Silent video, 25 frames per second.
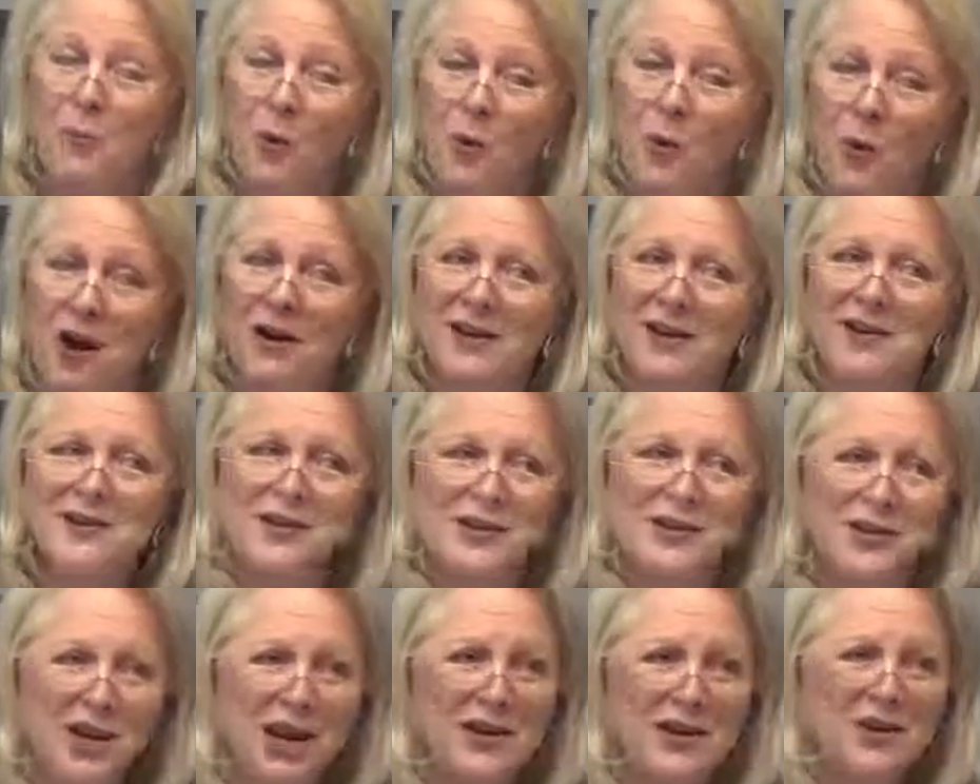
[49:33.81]

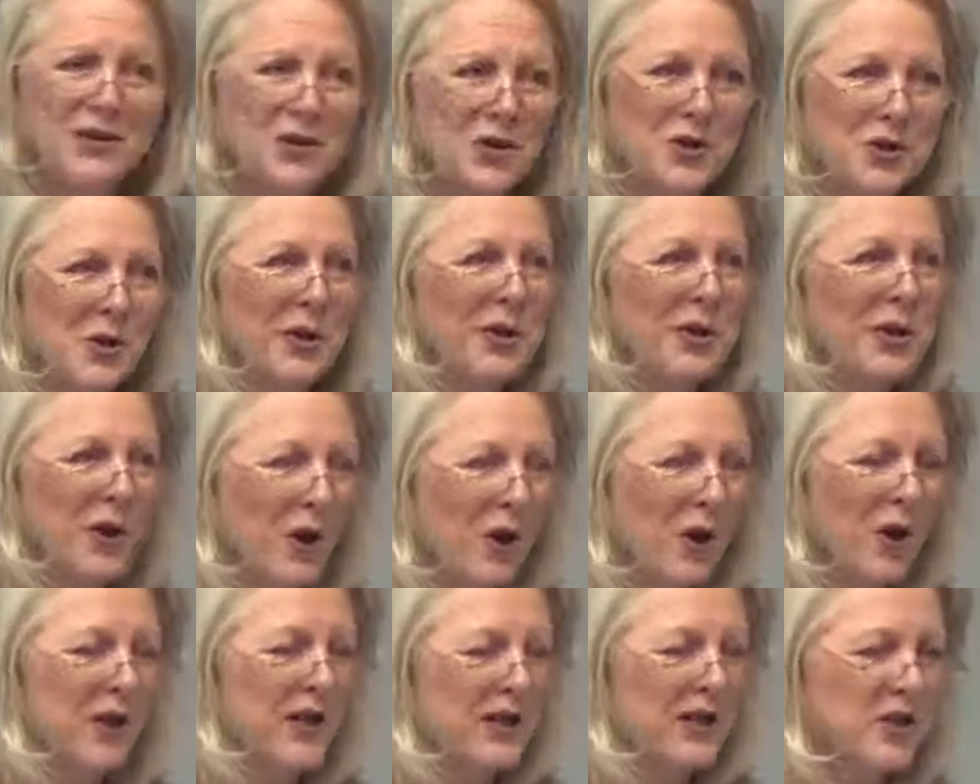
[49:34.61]
was just to
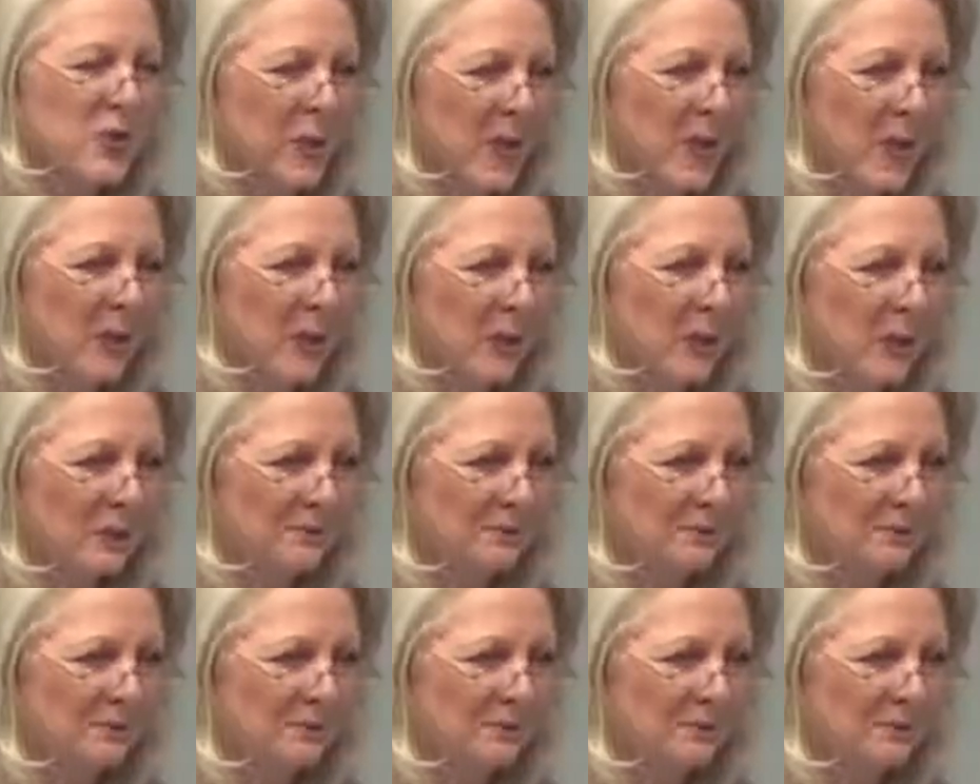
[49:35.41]
encourage people.